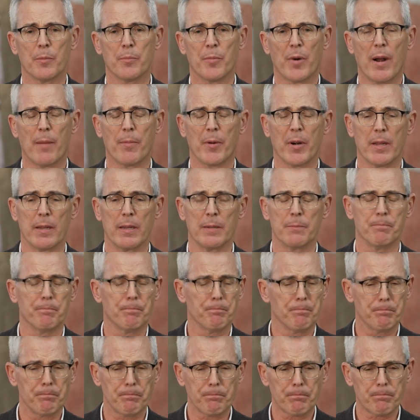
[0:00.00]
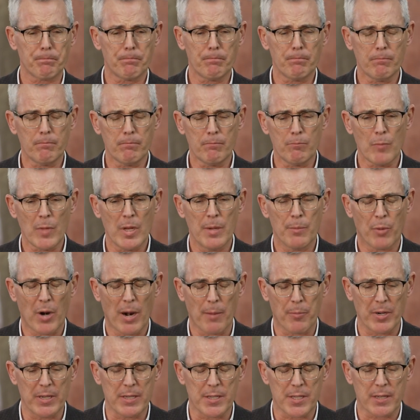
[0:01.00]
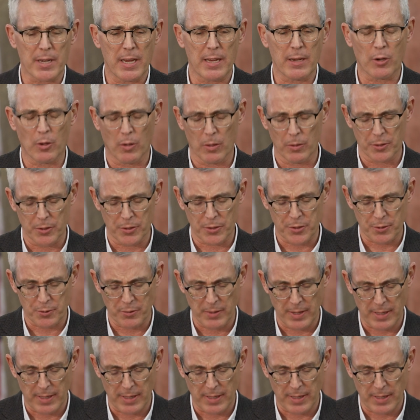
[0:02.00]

property stakeholders